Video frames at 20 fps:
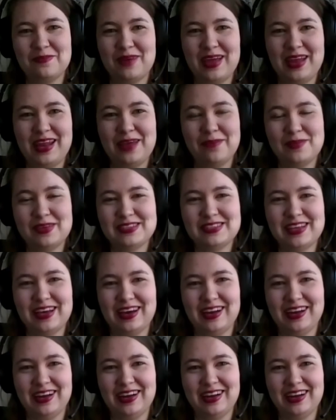My name is
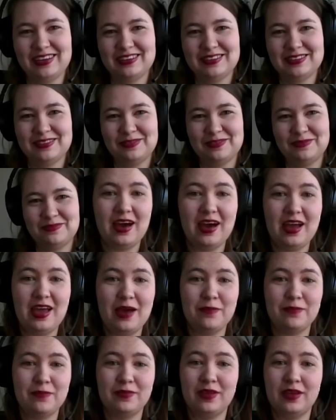Hanna. I
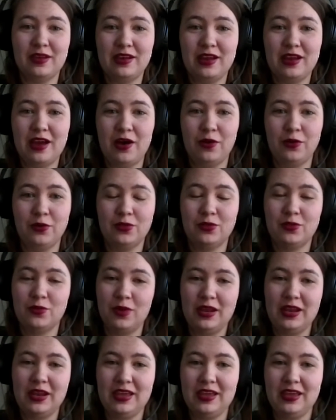am now
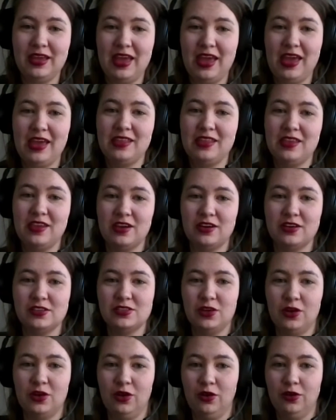28
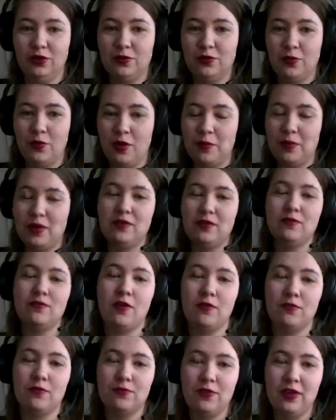years old woman
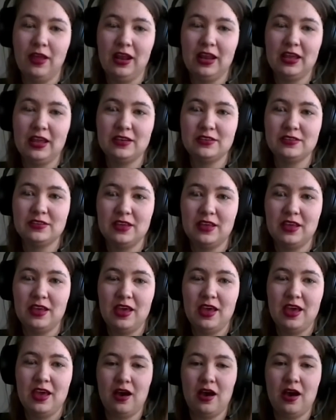from Finland.
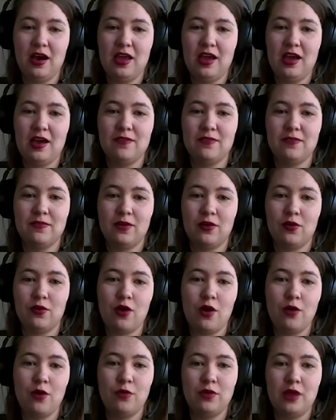I have
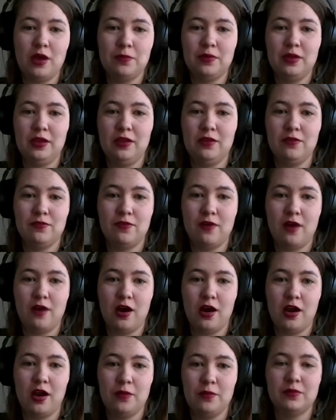grown up in
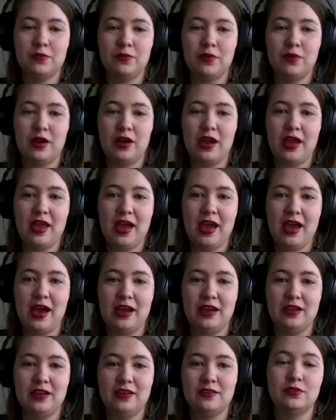farm where I
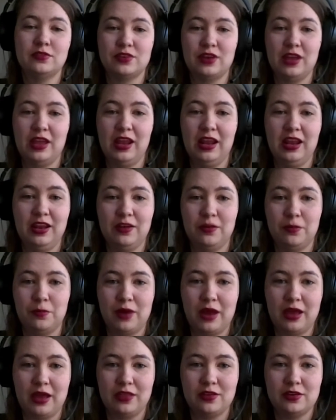had three little
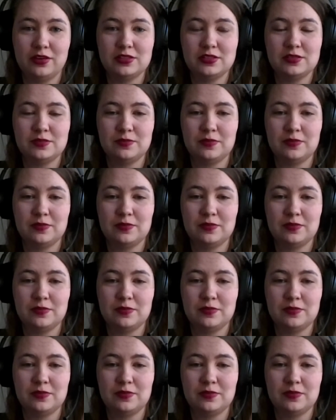brothers.